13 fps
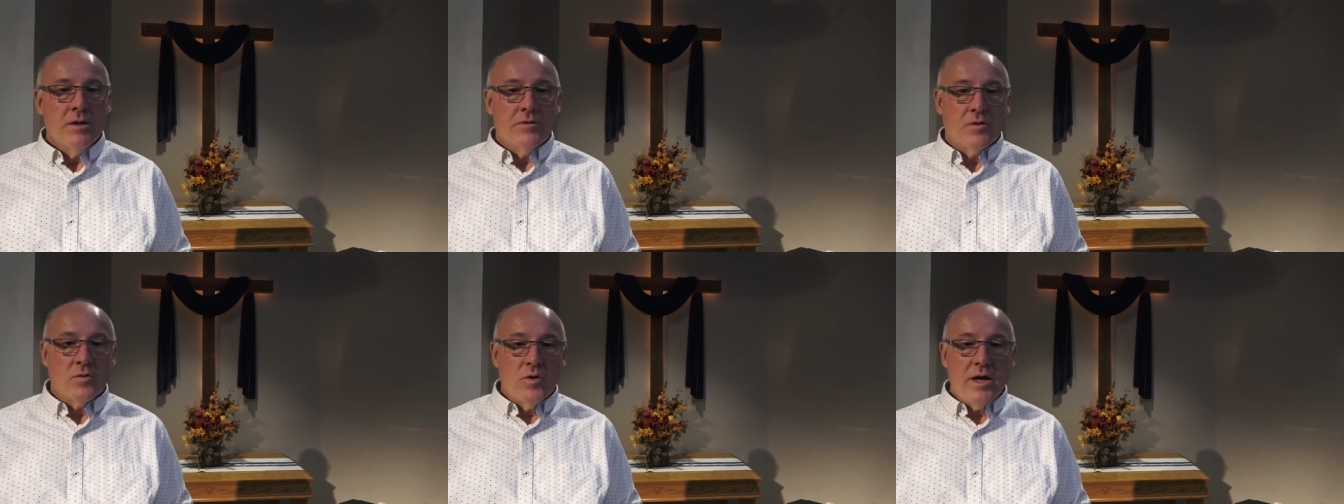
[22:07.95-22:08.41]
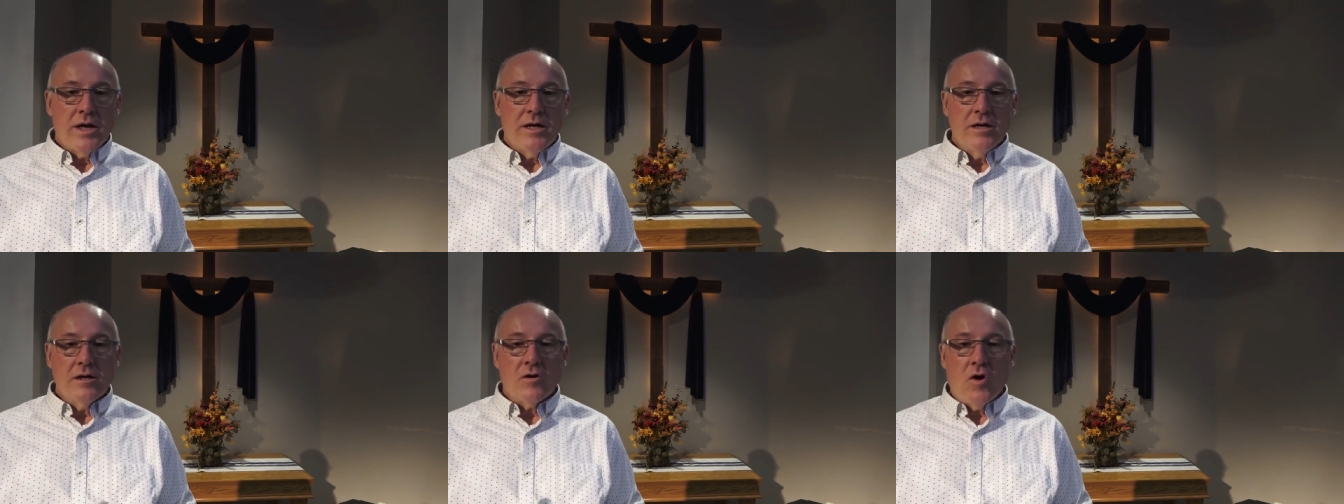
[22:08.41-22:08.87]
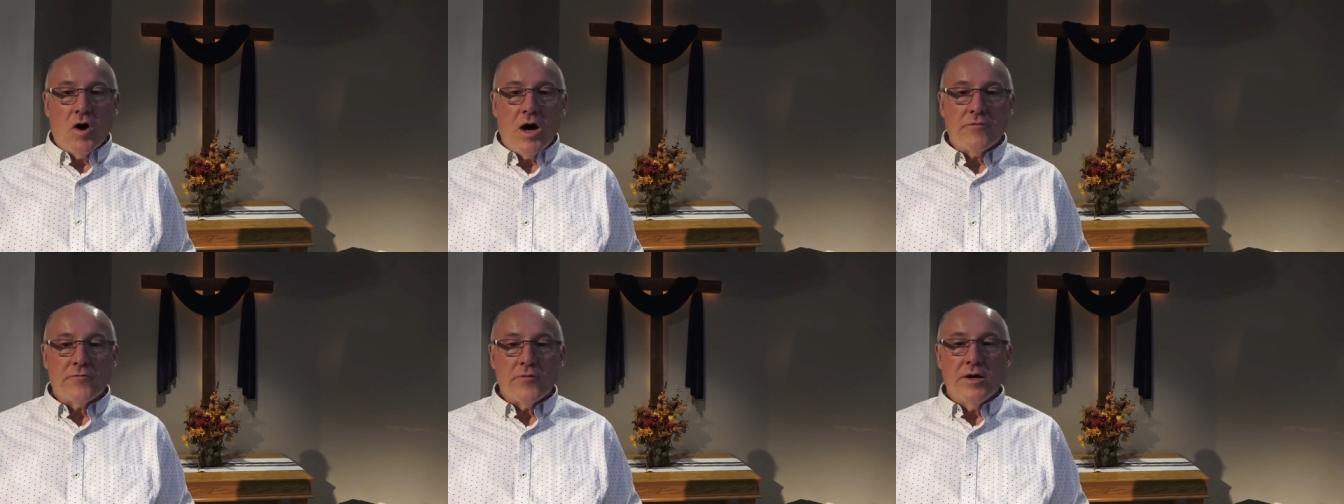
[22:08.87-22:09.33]
the regular
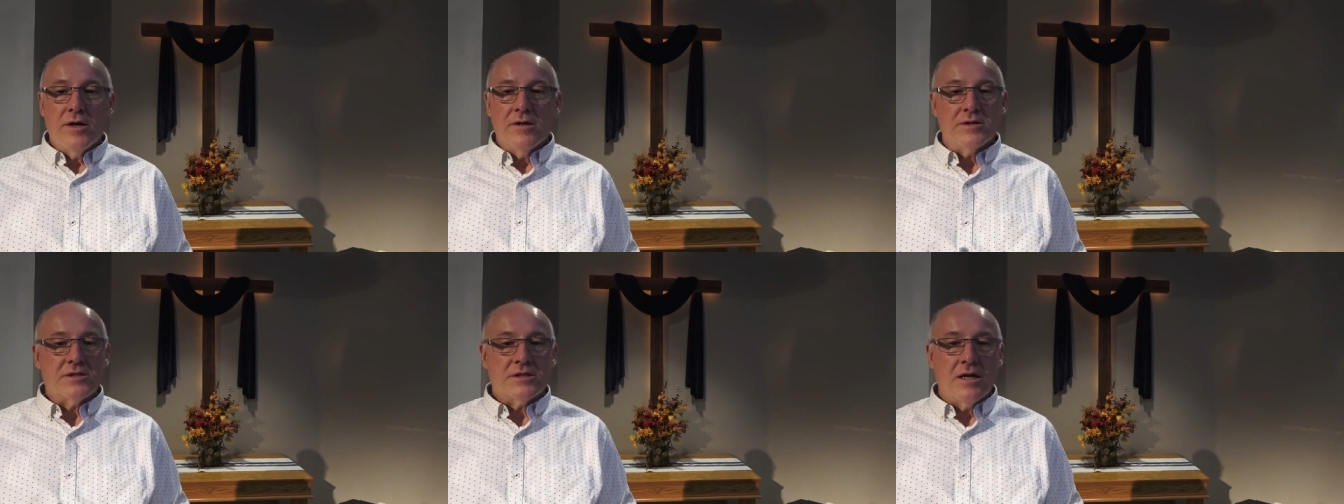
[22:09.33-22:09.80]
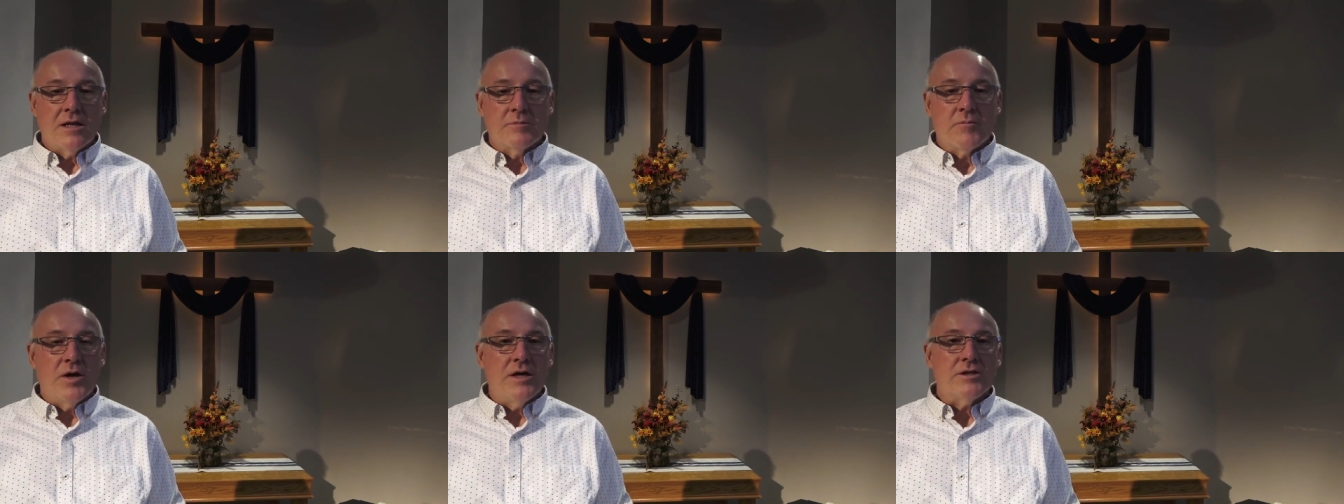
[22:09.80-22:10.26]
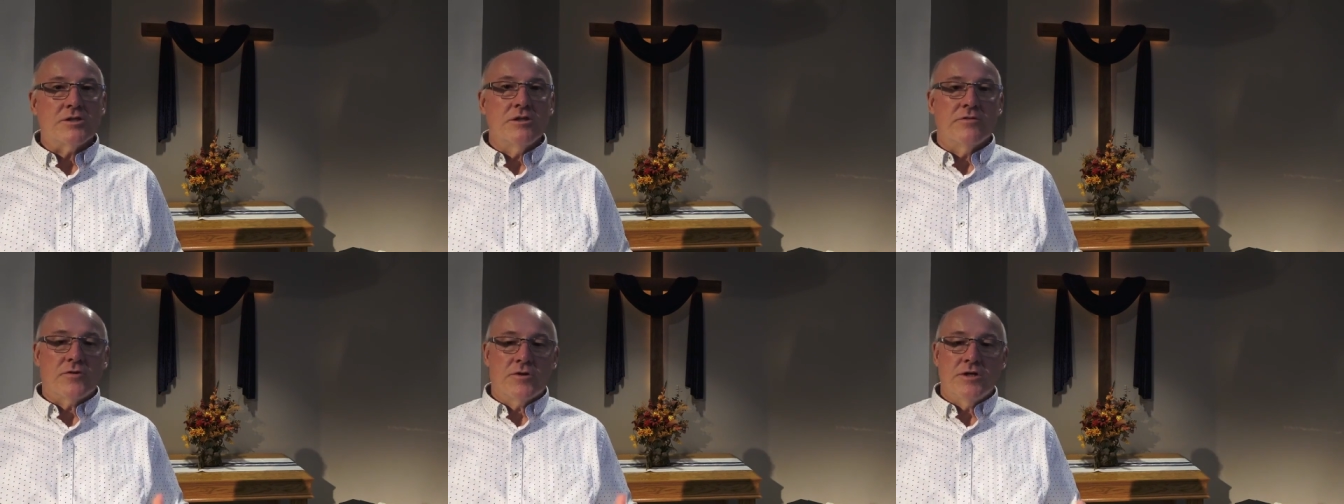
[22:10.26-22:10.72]
offering of the
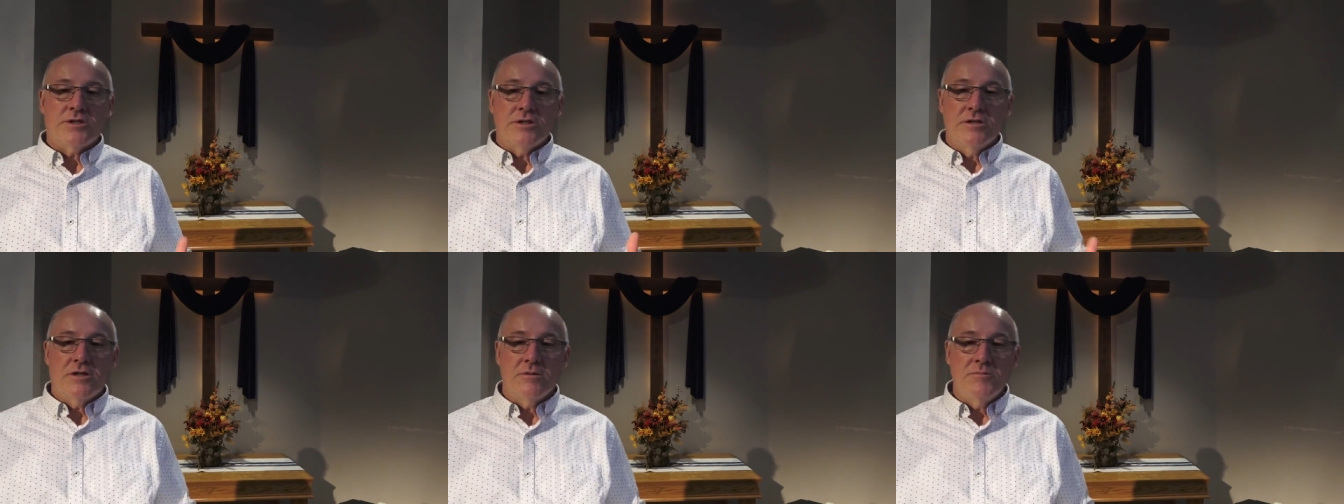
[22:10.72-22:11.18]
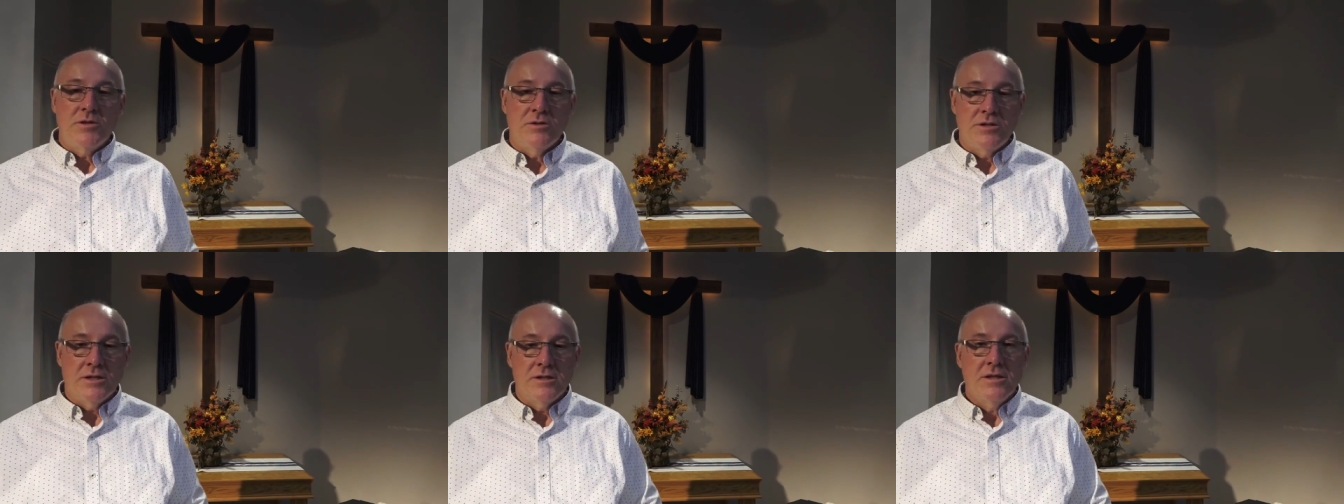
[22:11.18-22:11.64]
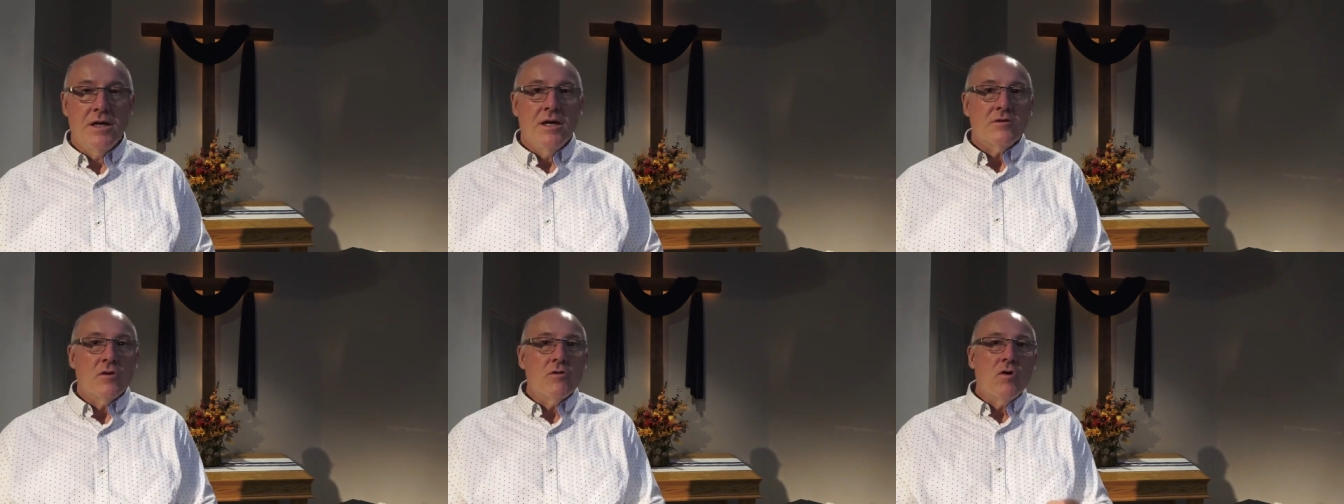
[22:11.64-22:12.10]
celebration of Christian
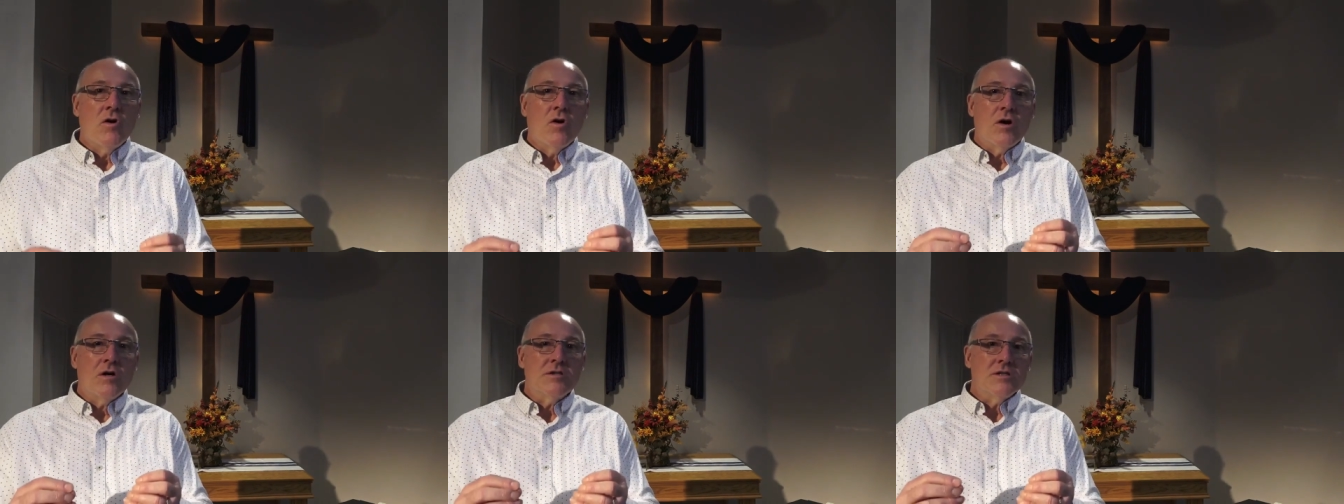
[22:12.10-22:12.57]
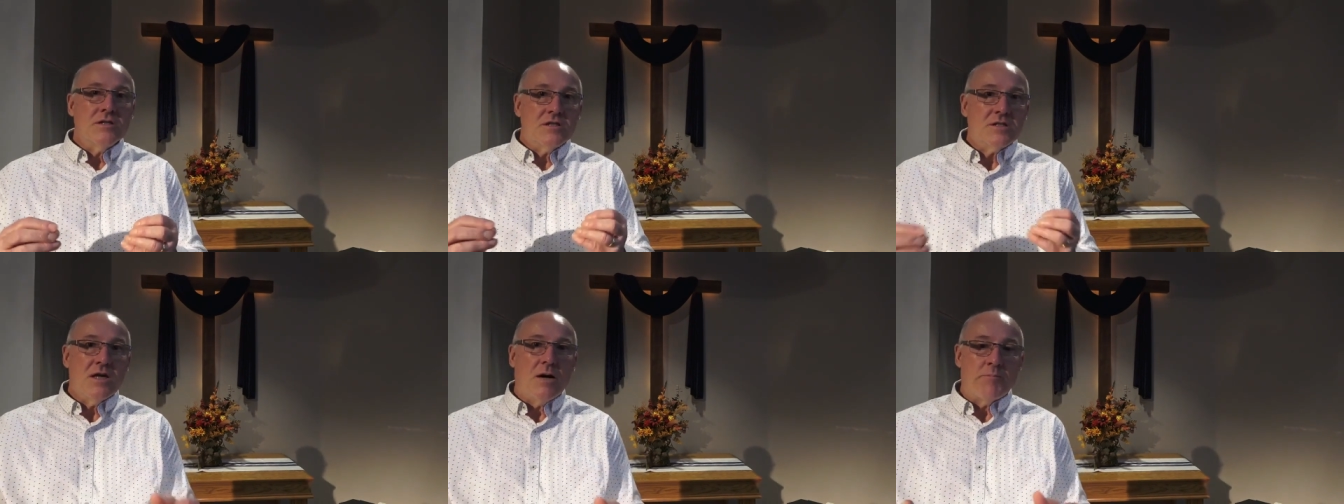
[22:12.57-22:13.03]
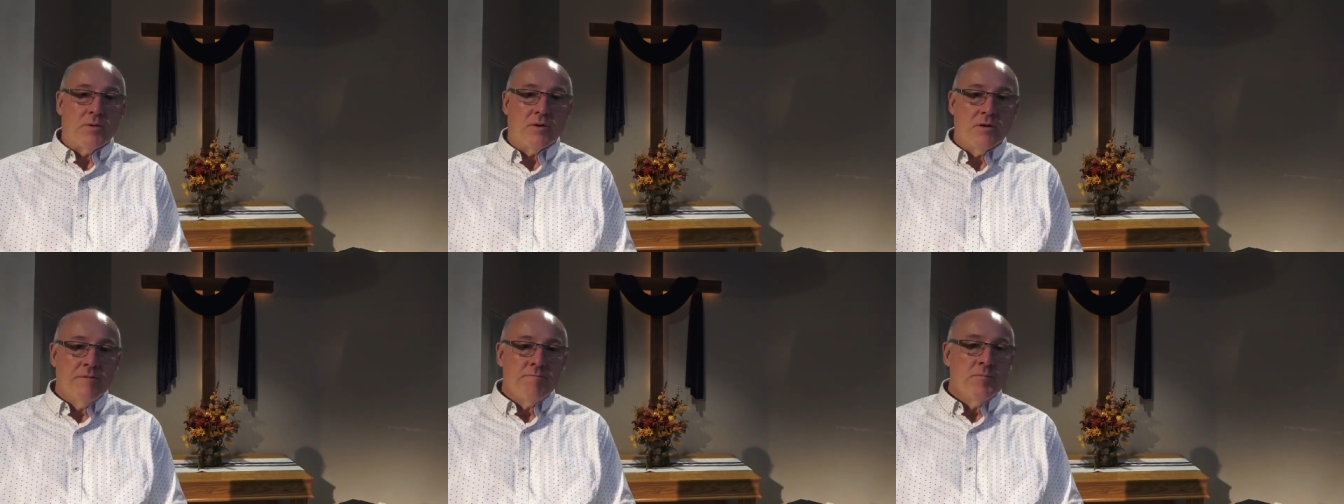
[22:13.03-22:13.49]
communion, the Lord's
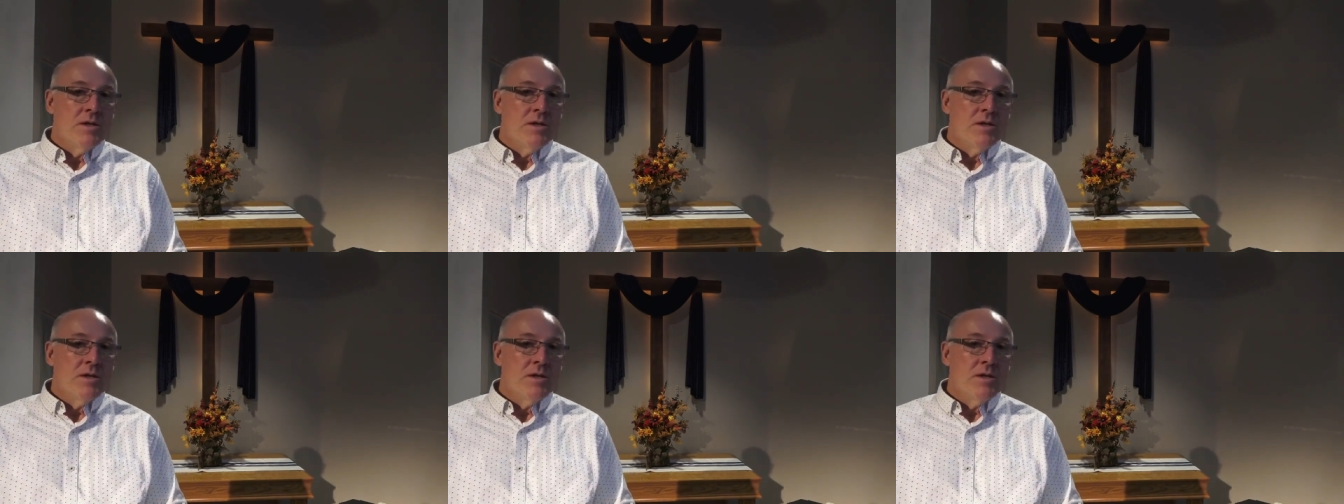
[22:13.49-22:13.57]
Supper,